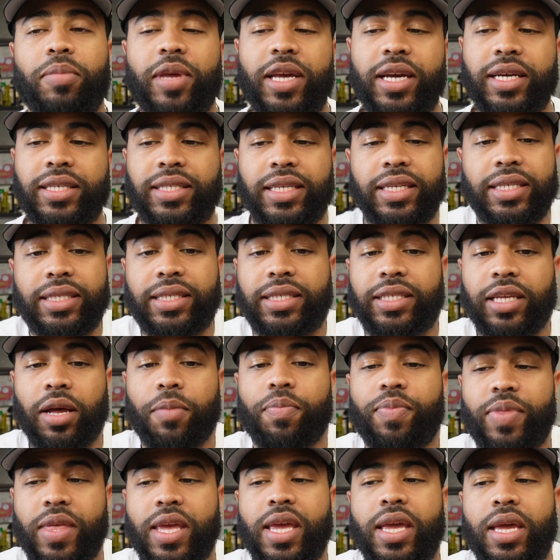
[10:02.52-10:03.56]
Because it's
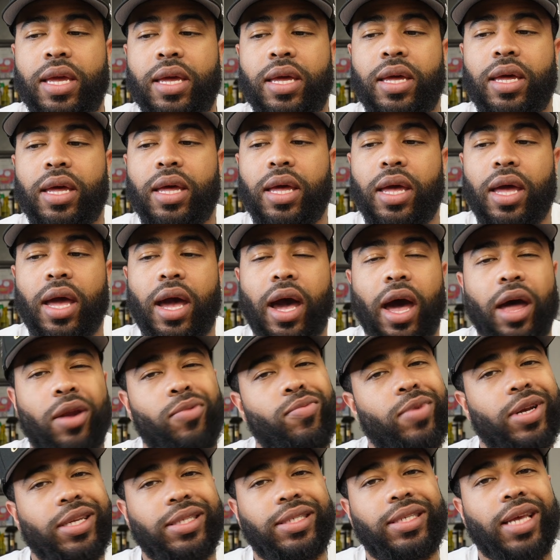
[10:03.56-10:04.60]
something, I don't
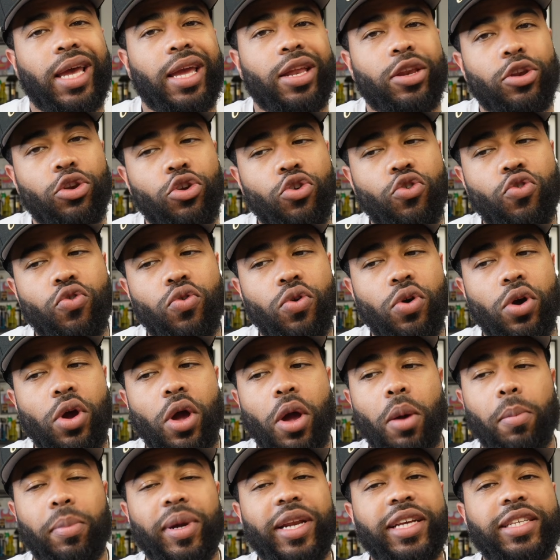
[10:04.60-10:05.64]
want to say new,
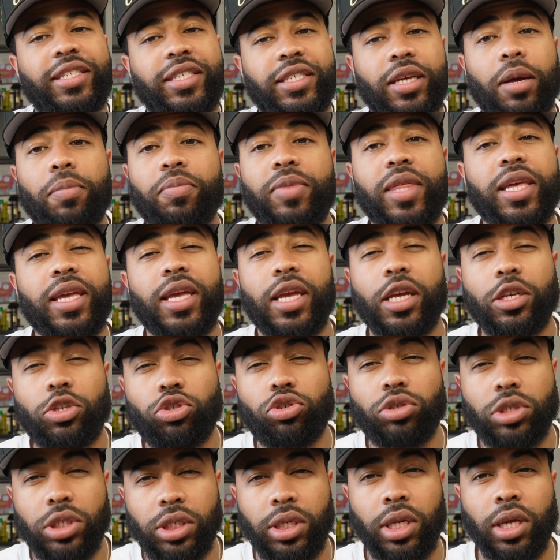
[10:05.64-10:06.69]
but it's something
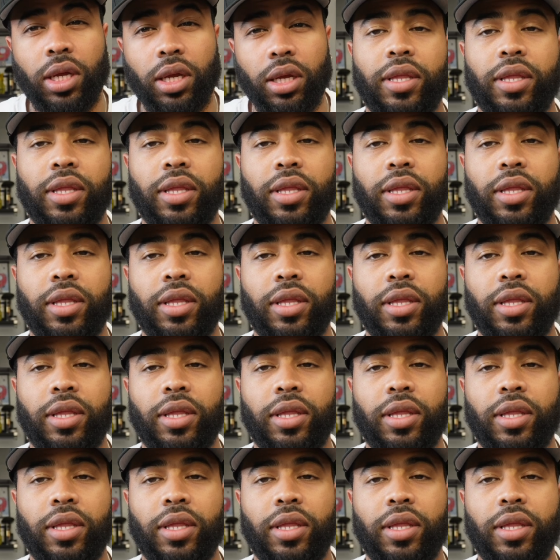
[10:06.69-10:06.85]
interesting.